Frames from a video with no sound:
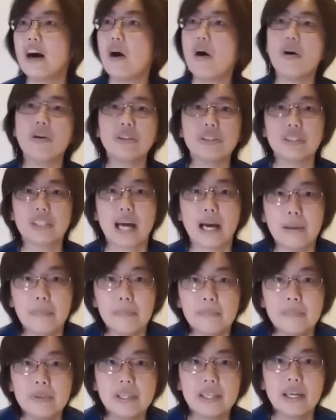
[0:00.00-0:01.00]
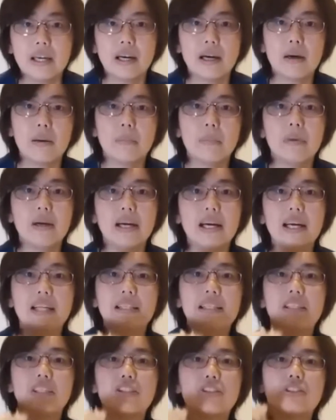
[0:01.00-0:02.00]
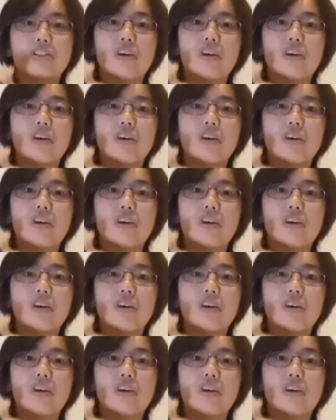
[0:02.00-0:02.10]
all the time, and it's